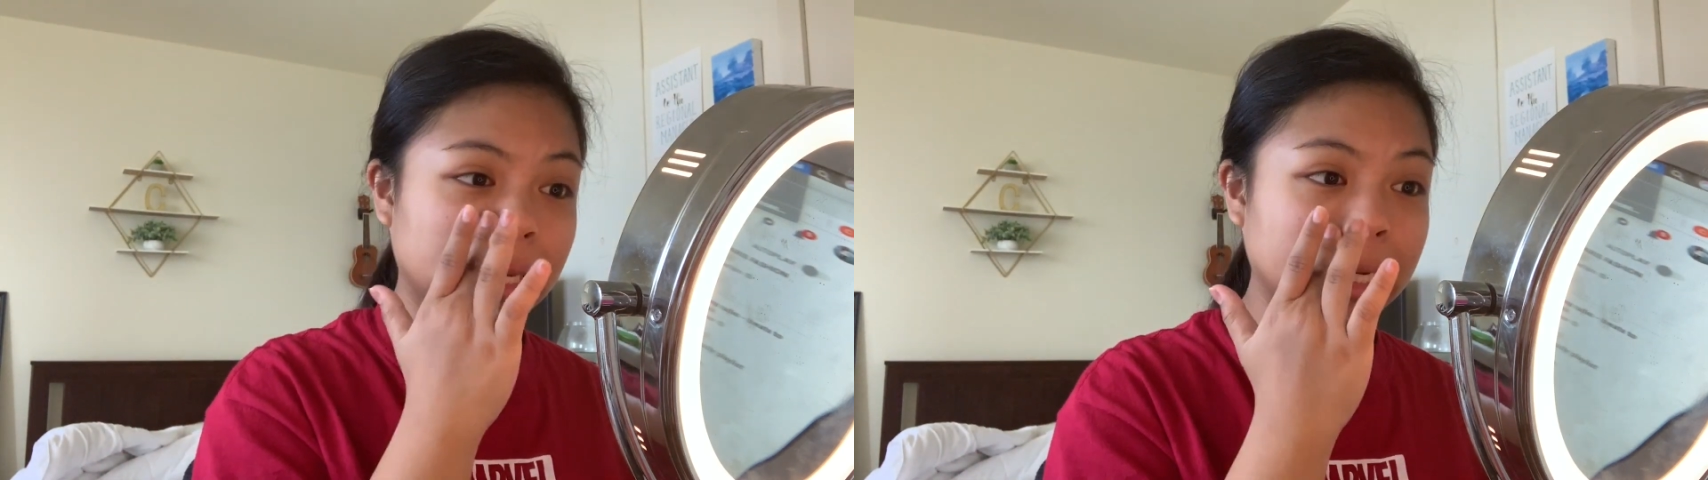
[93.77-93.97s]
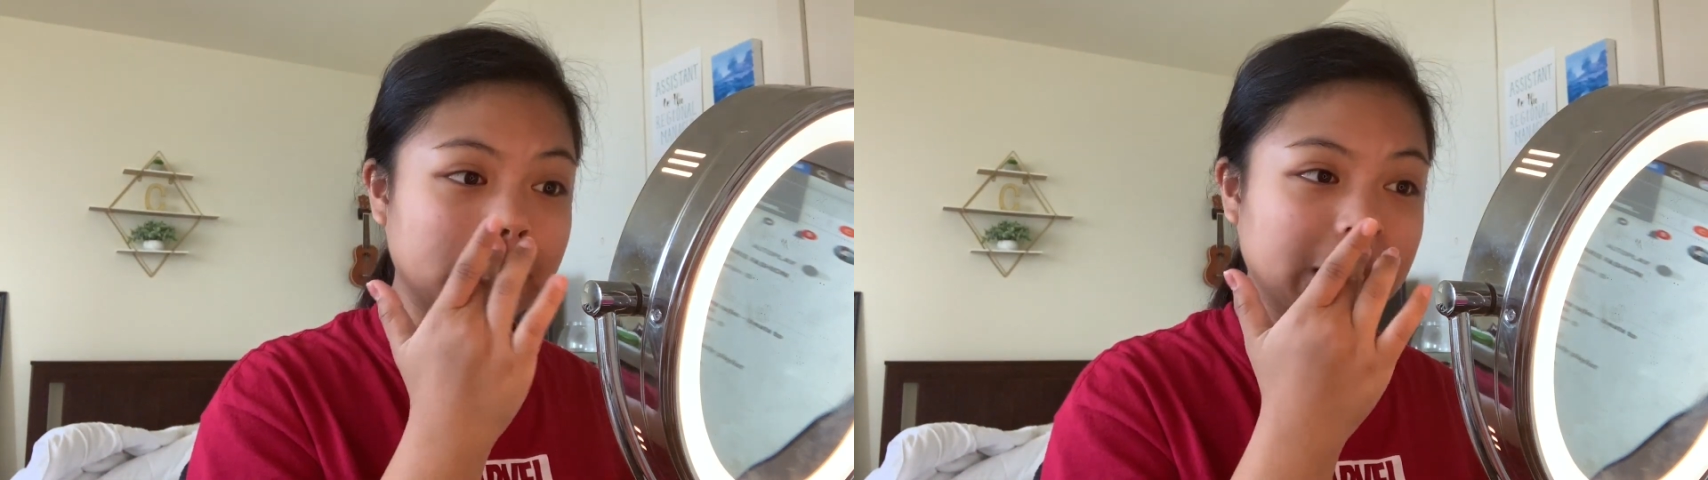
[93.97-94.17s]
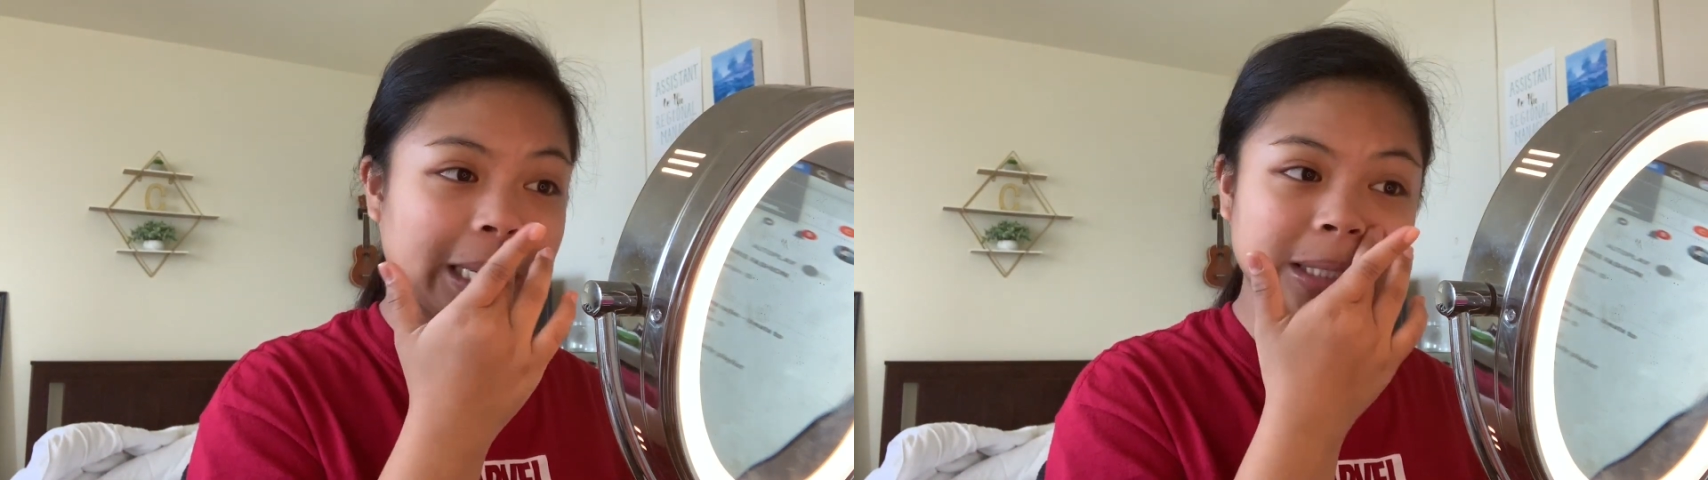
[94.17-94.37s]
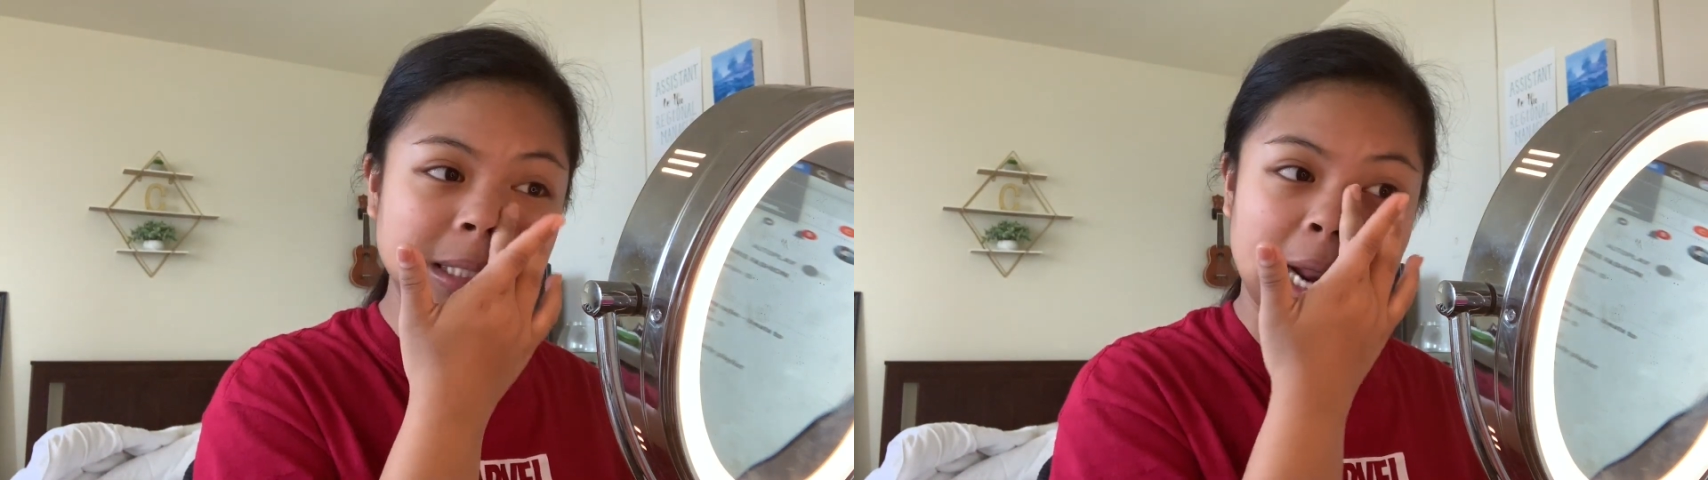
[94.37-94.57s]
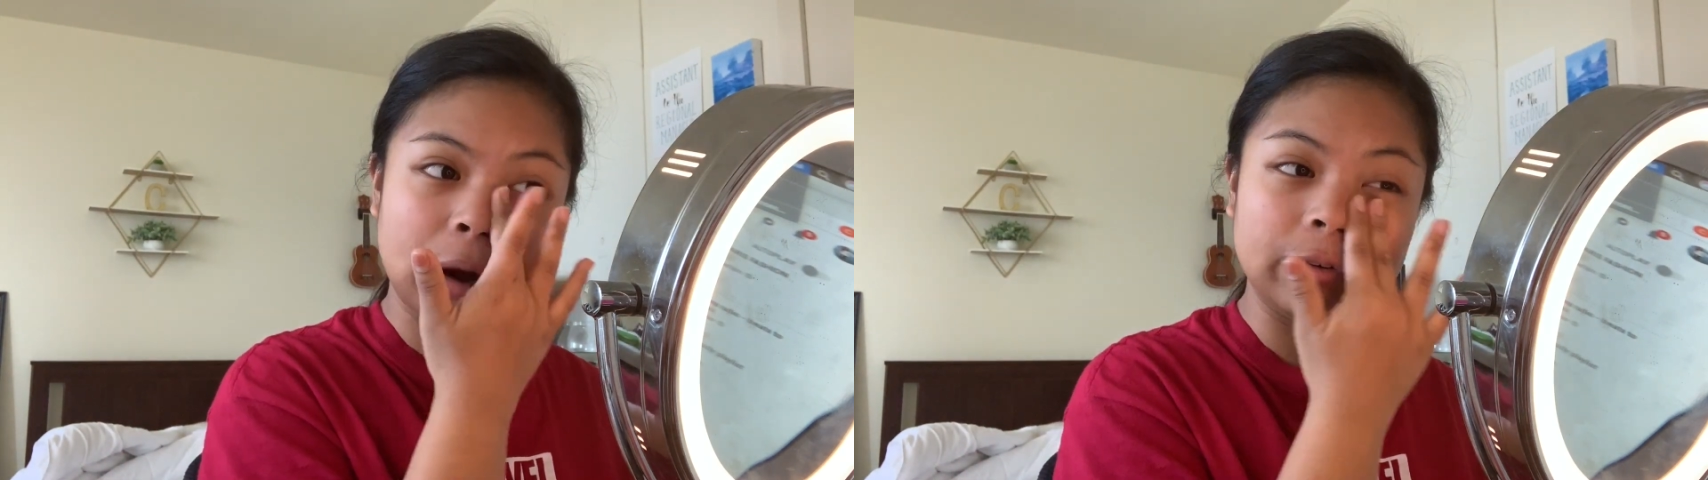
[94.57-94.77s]
and each class is
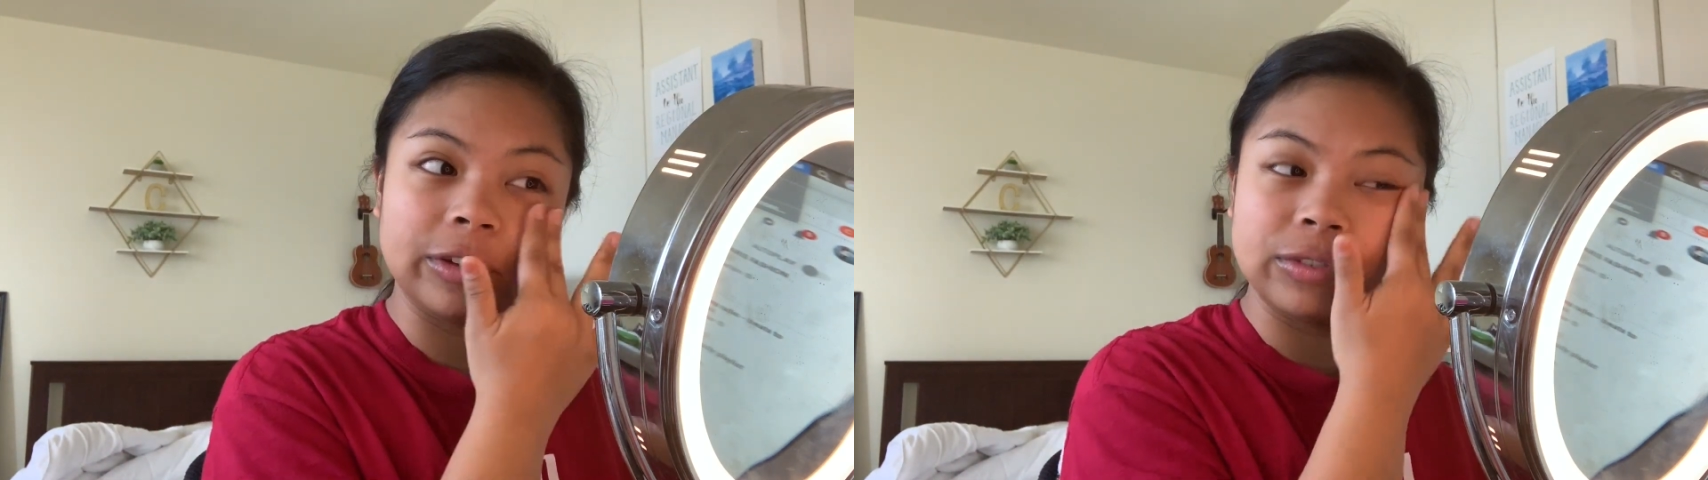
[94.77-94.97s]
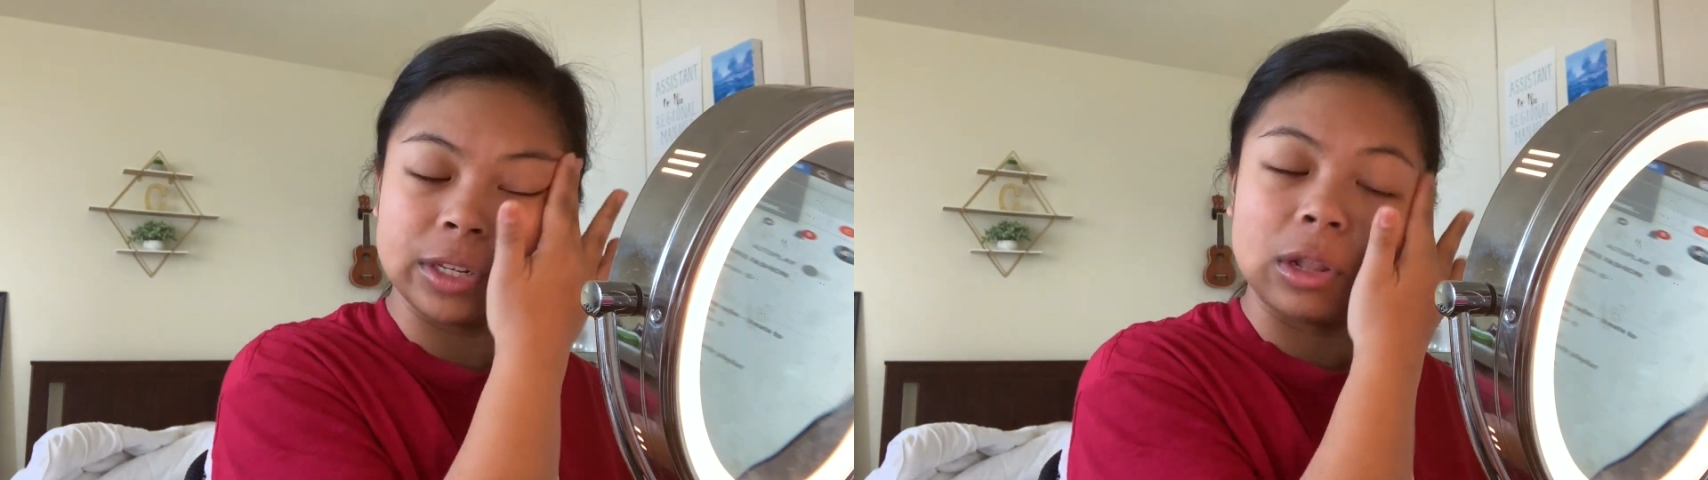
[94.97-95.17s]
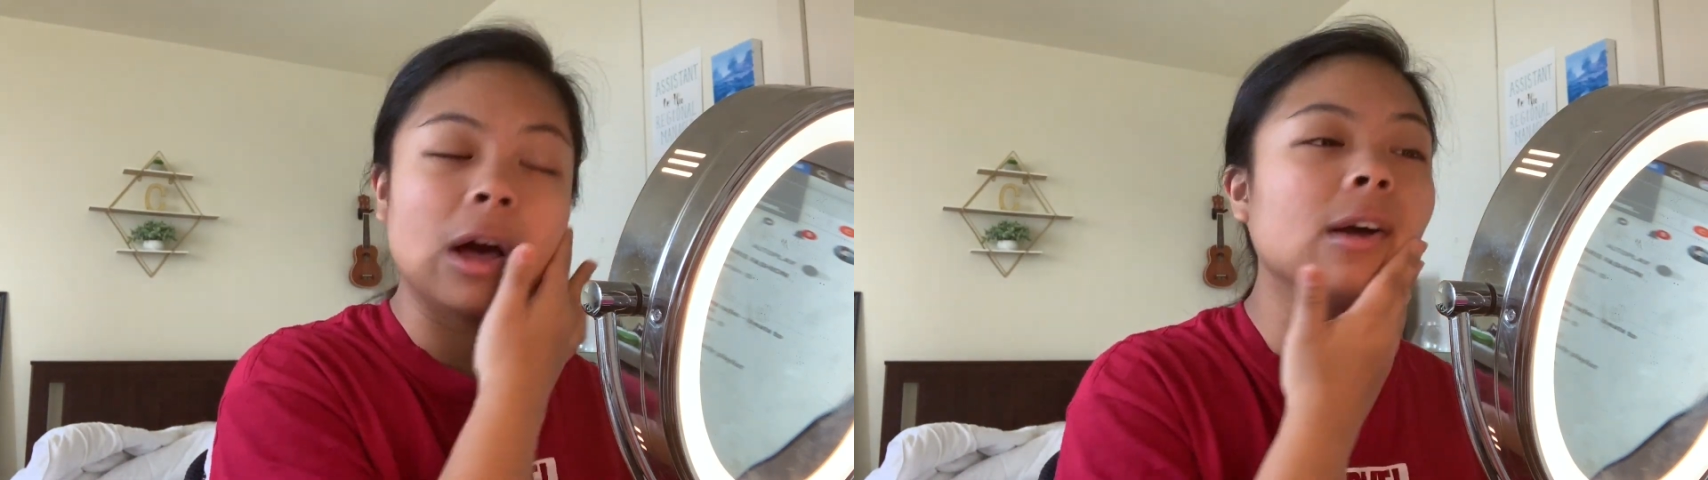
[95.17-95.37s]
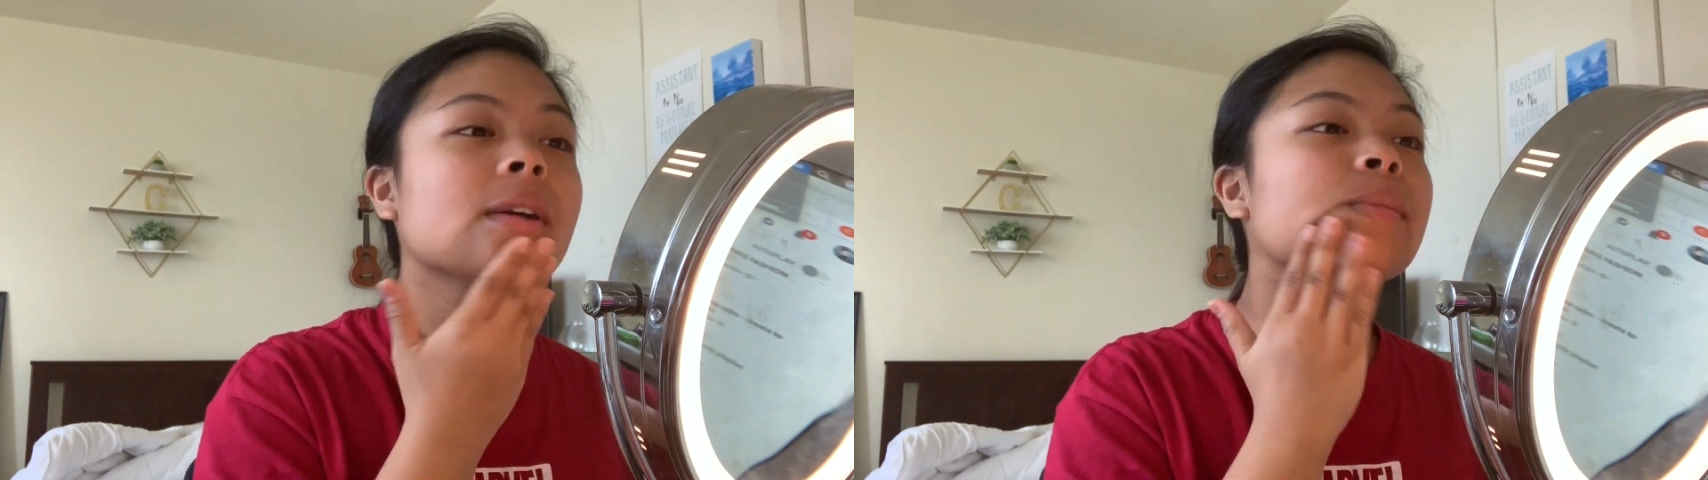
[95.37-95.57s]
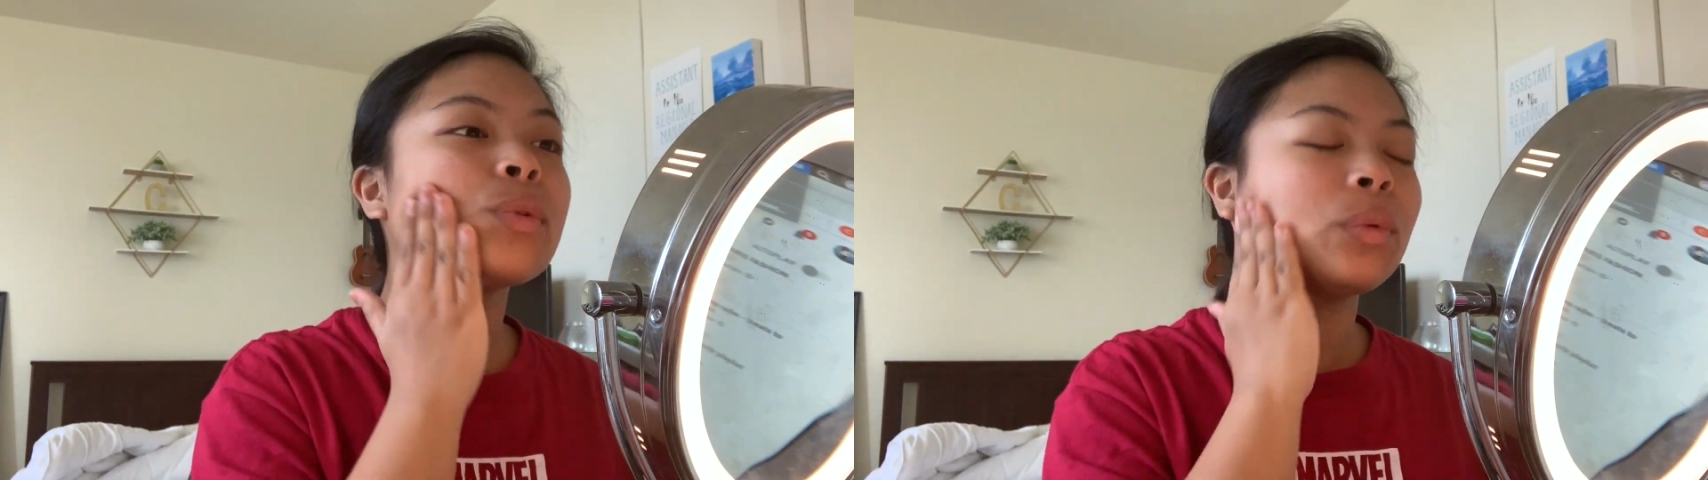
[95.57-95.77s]
an hour and 15 long,